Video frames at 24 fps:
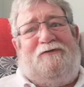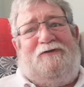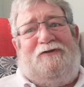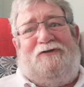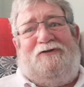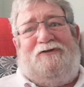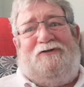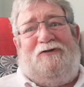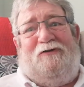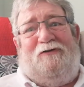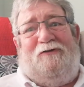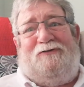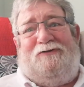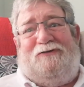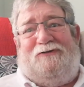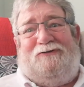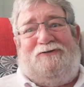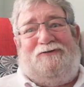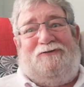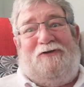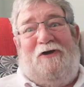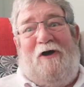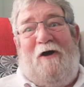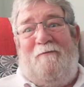So
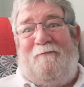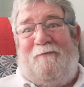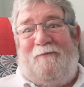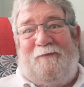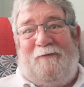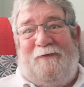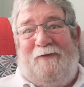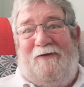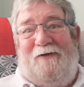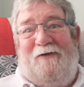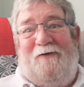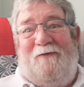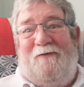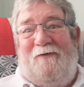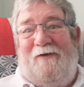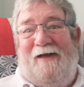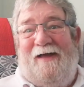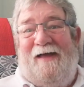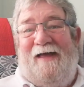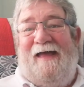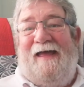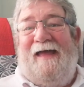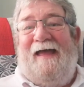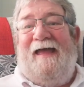stop,
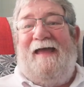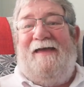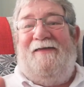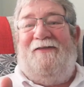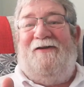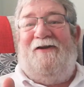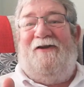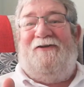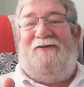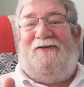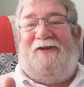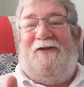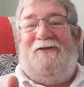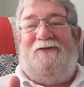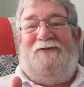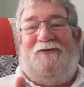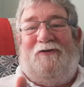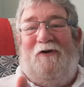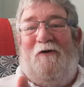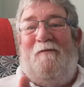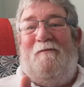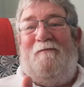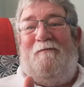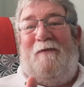either
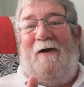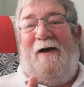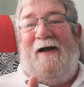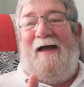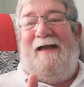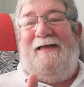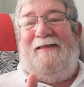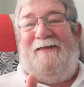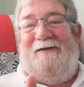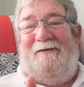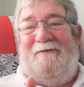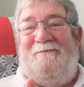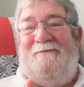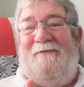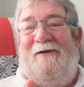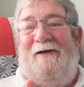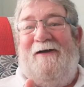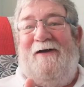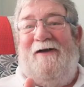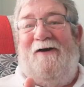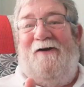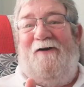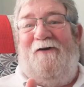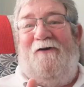don't buy them
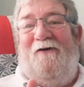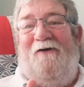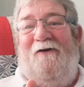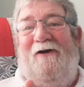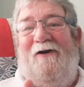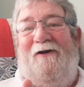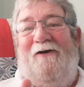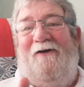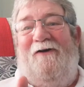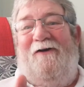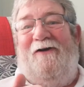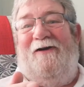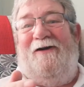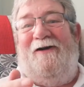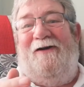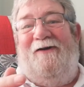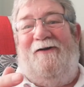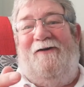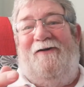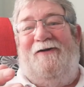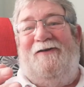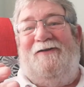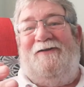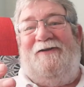
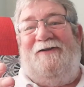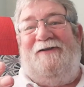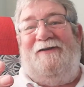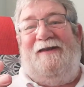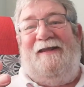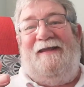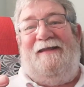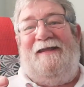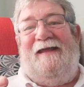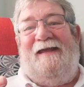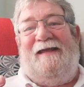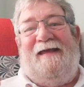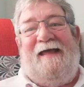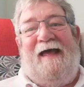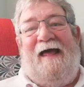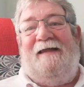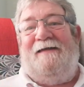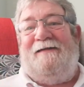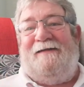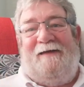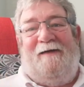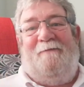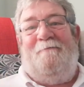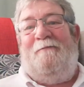or you
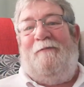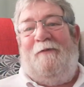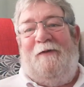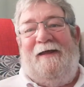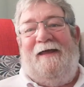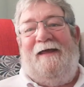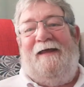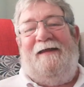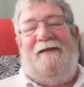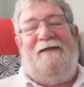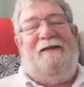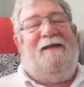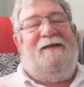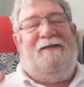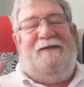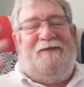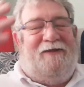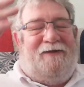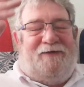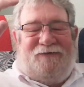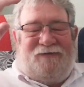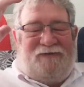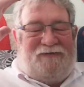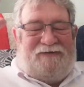can't complain.
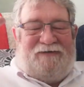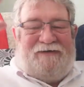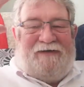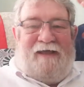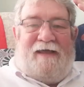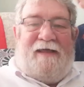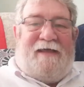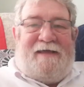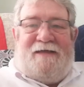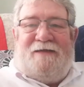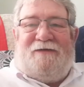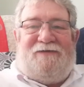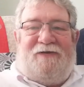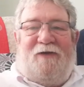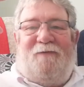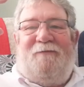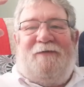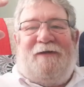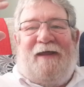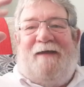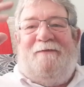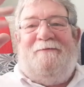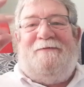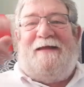It's just,
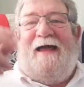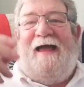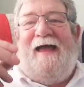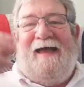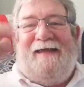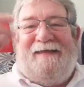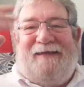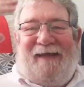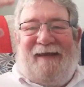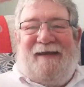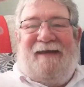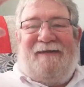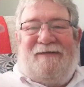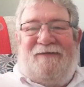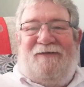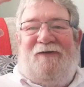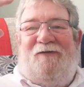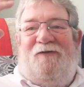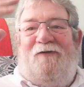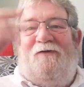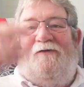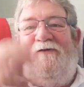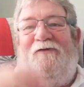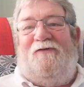sometimes I get
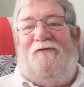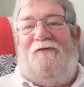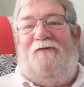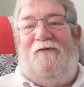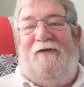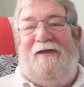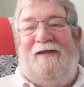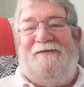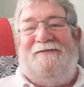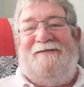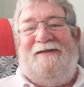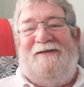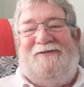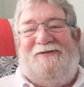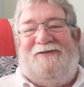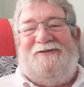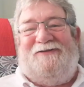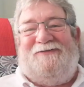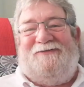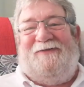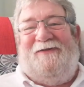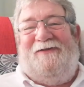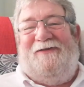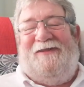it, crazy
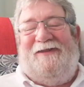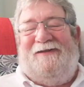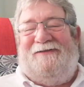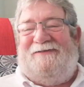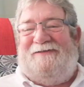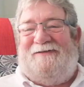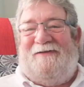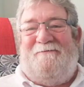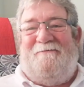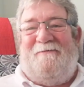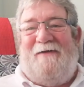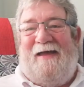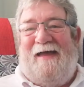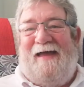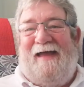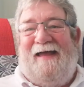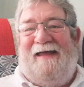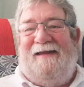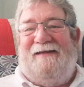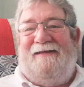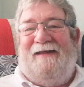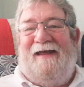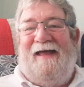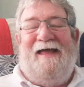just it's in my
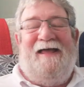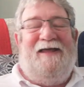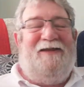head.